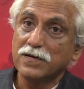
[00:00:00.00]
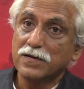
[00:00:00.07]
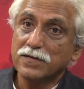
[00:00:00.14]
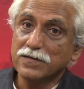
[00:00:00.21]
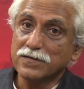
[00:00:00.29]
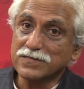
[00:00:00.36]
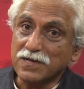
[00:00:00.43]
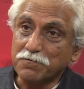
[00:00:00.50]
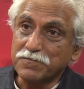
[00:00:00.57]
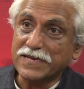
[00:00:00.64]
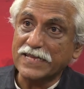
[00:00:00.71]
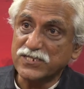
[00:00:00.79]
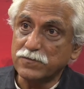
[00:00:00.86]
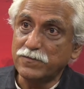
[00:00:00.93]
some
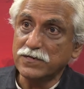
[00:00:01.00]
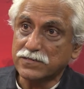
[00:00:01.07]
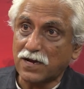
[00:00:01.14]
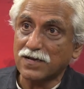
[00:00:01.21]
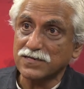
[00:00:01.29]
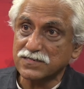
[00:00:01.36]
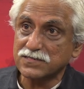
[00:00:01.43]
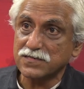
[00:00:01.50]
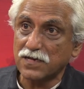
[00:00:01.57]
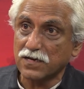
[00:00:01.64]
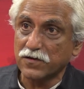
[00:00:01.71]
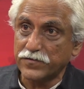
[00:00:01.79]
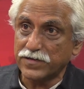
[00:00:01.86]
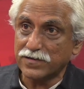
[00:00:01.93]
tangible tasks are
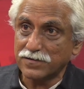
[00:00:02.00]
given